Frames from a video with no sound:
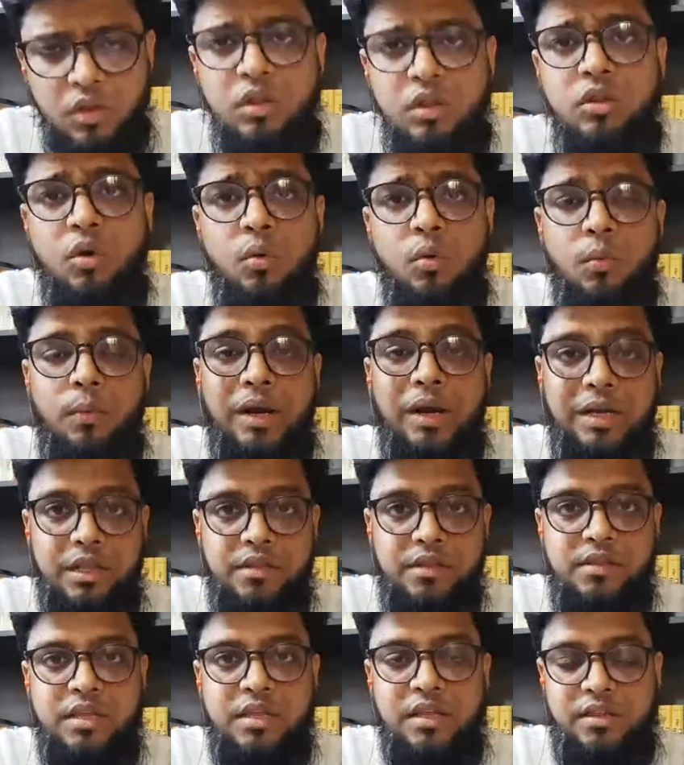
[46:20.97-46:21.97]
So what
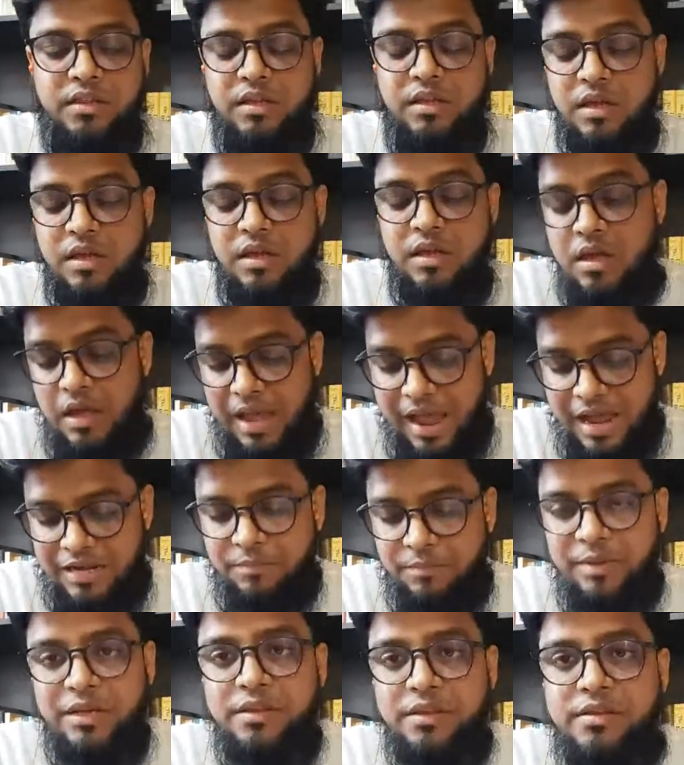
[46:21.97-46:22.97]
is this?
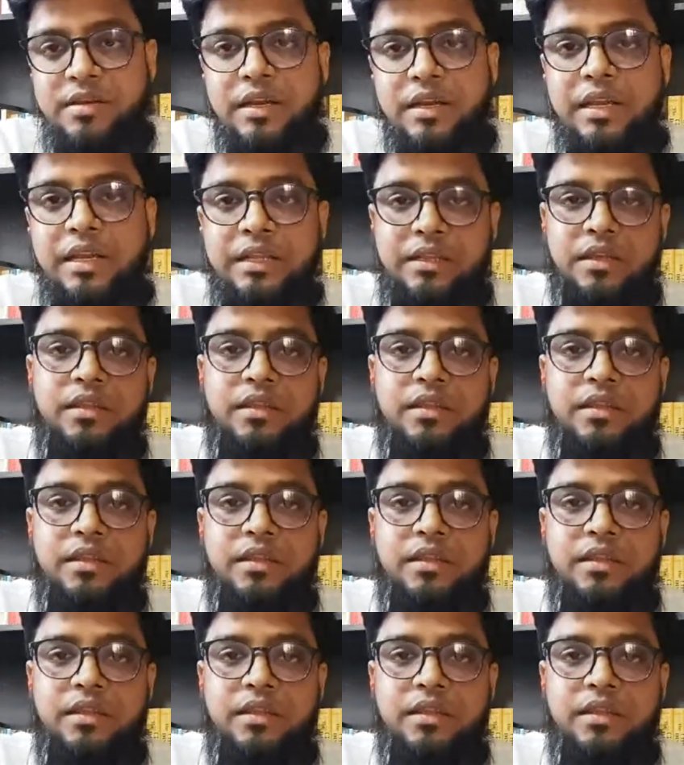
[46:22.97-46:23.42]
Hahnemann is telling